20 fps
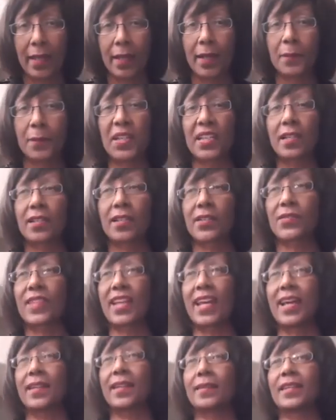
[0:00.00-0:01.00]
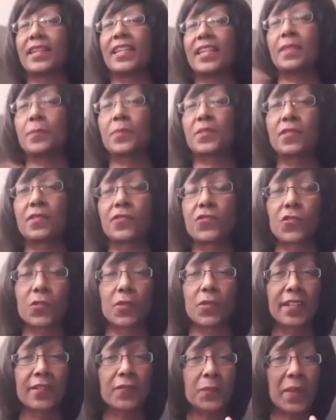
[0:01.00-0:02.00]
because that keeps the
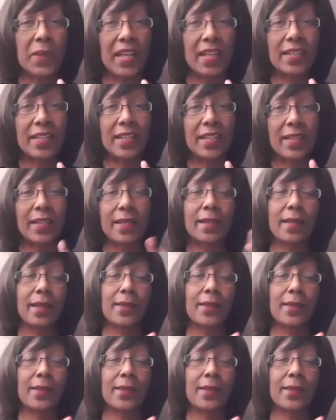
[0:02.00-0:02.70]
joy of painting.